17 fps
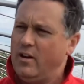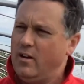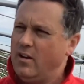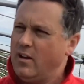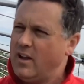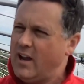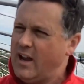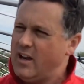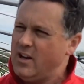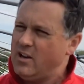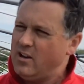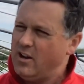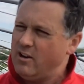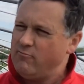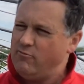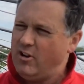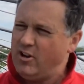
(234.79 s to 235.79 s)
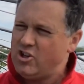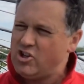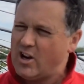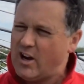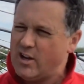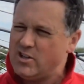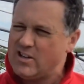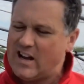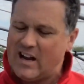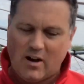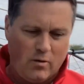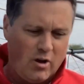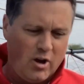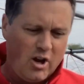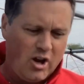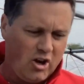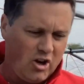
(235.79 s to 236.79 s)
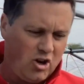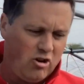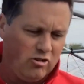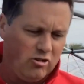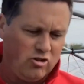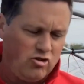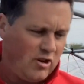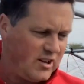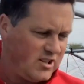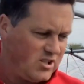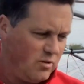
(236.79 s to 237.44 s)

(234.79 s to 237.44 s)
Again, it really shines out and contrasts